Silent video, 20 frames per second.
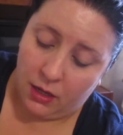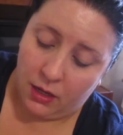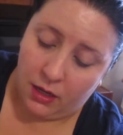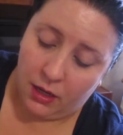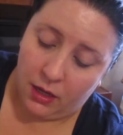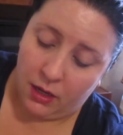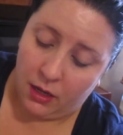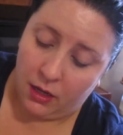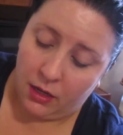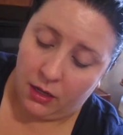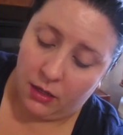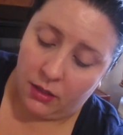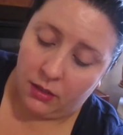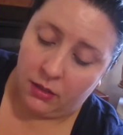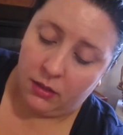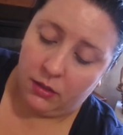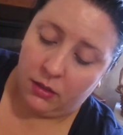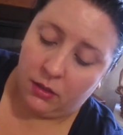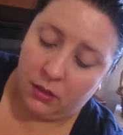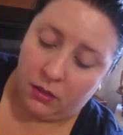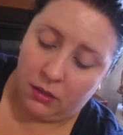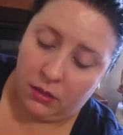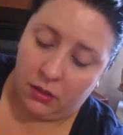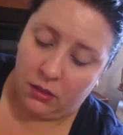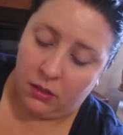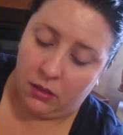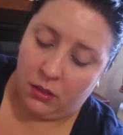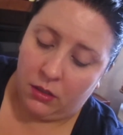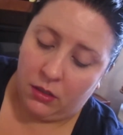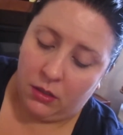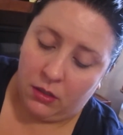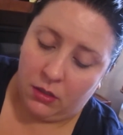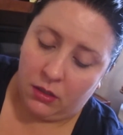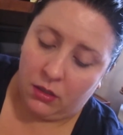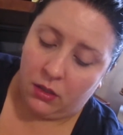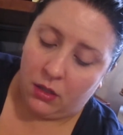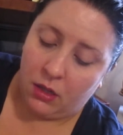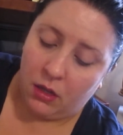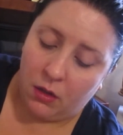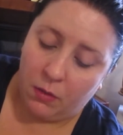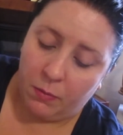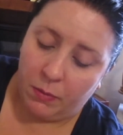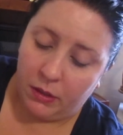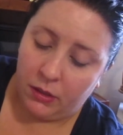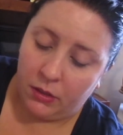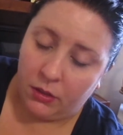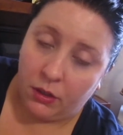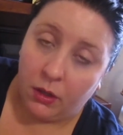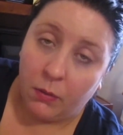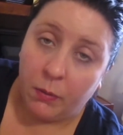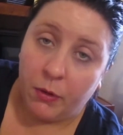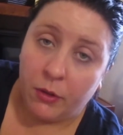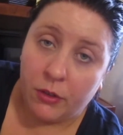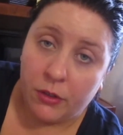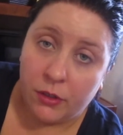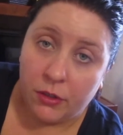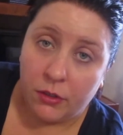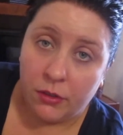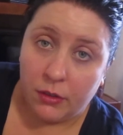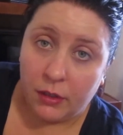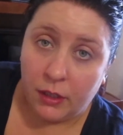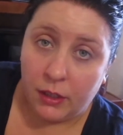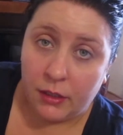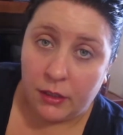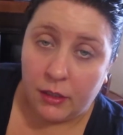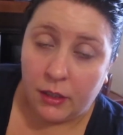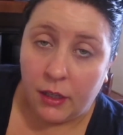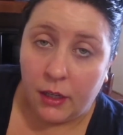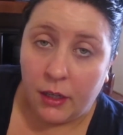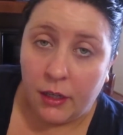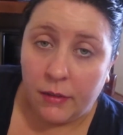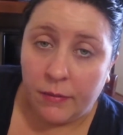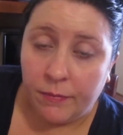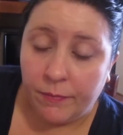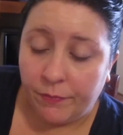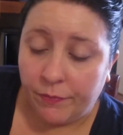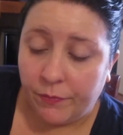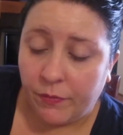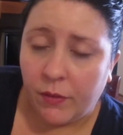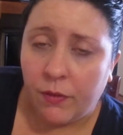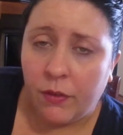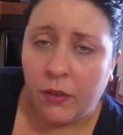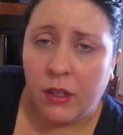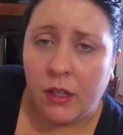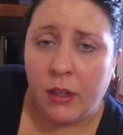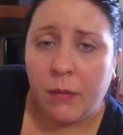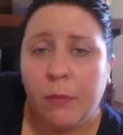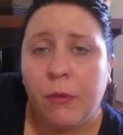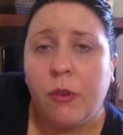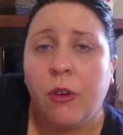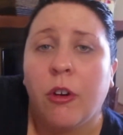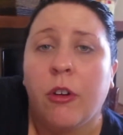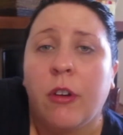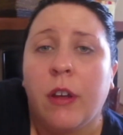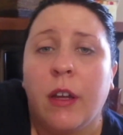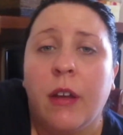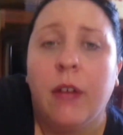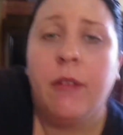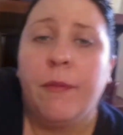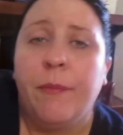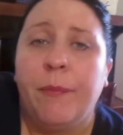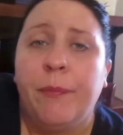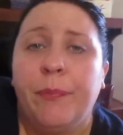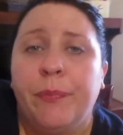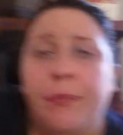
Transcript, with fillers: And the hubby took a personal day today. I feel like I'm crooked.